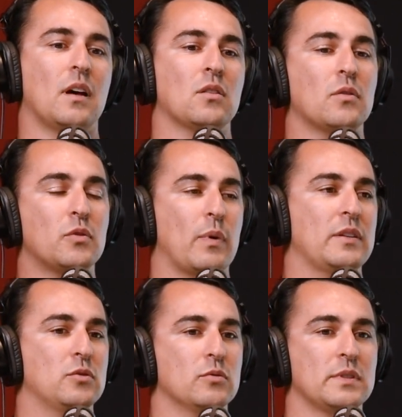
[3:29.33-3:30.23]
a lot of the
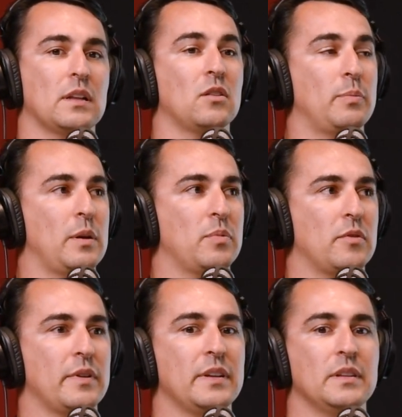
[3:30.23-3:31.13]
rentals that a lot of people
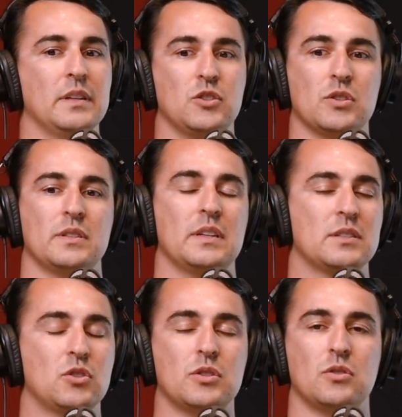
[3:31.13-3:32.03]
are in,
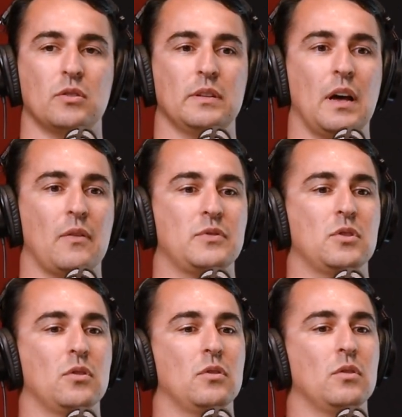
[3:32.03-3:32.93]
there's just not enough.
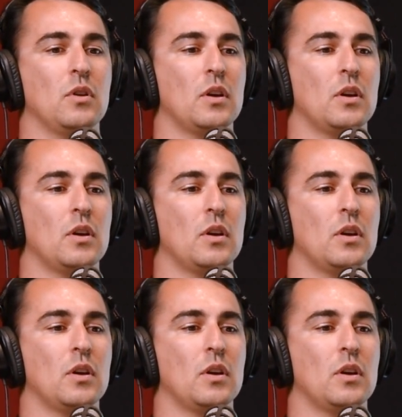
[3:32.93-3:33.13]
So